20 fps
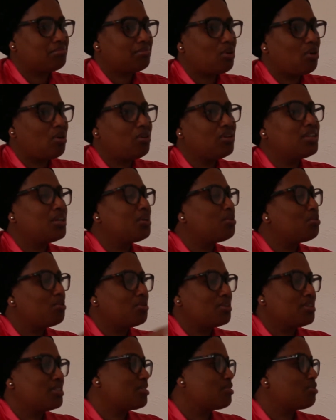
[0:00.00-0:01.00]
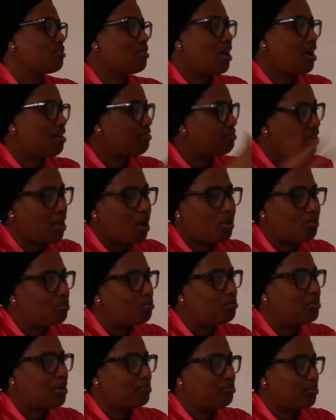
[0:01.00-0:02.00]
know is to have that
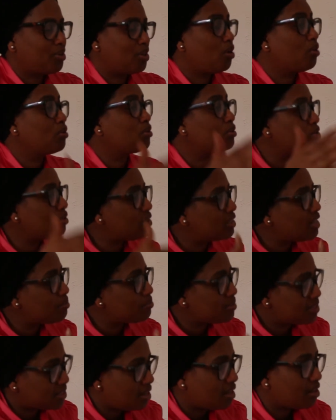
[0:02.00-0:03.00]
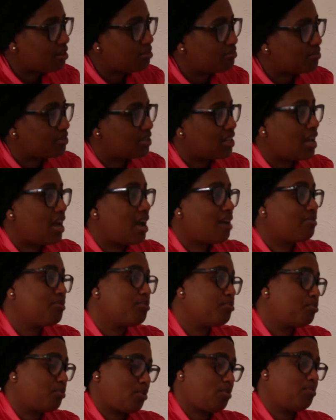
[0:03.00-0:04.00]
woman play. Although themselves they
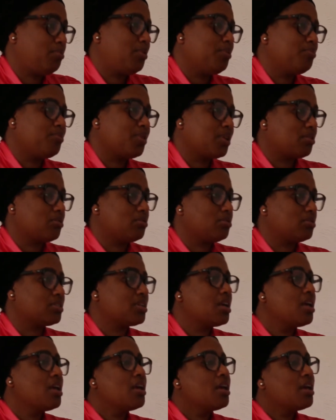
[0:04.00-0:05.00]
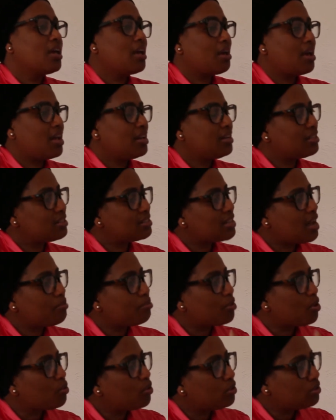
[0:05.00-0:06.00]
having problem, because
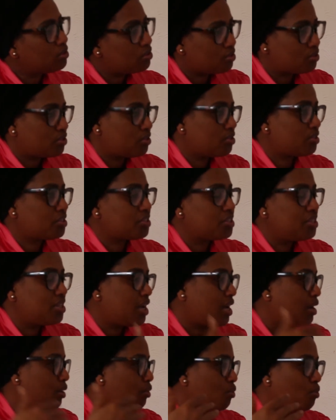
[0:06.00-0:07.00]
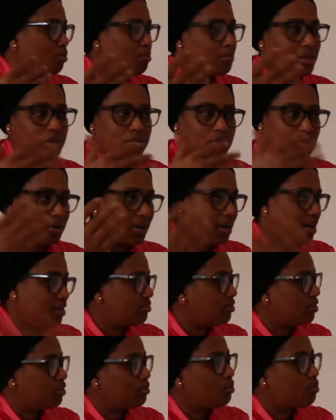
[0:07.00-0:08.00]
anytime they want to touch their woman or
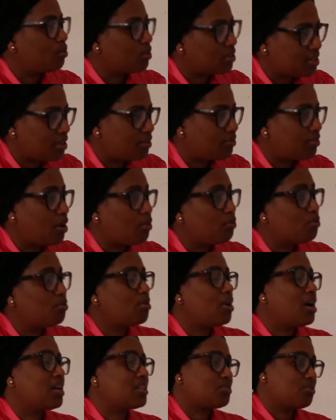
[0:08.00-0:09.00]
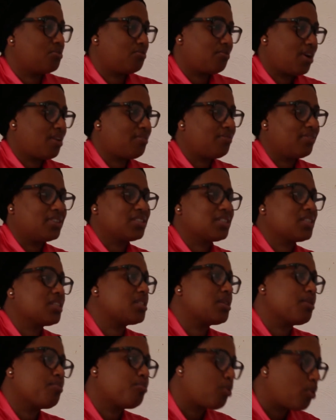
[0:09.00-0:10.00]
girlfriend or whatever who are survivors,
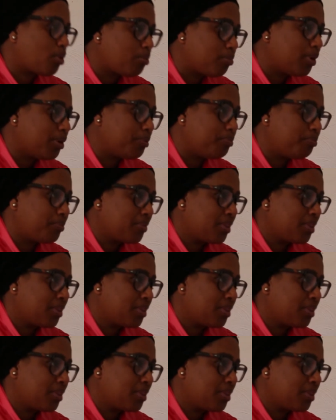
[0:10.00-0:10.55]
it's a problem.